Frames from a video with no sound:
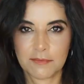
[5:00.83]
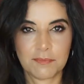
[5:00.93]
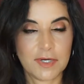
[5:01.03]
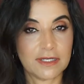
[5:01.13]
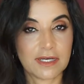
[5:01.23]

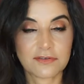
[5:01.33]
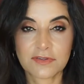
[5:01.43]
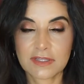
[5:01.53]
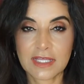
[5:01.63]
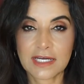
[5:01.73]
But
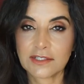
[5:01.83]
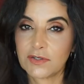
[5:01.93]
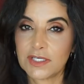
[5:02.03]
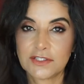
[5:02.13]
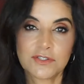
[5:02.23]
other than that,
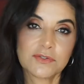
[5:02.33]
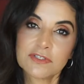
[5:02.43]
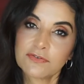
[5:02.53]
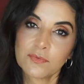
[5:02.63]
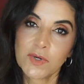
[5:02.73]
you get two
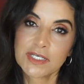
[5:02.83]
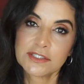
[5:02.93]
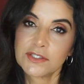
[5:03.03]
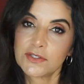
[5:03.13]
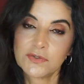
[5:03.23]
different
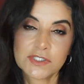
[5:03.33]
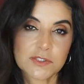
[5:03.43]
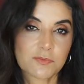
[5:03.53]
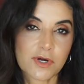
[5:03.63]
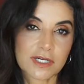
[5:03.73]
ways to use
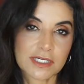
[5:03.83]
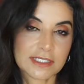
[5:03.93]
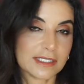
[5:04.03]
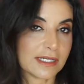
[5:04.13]
this product, and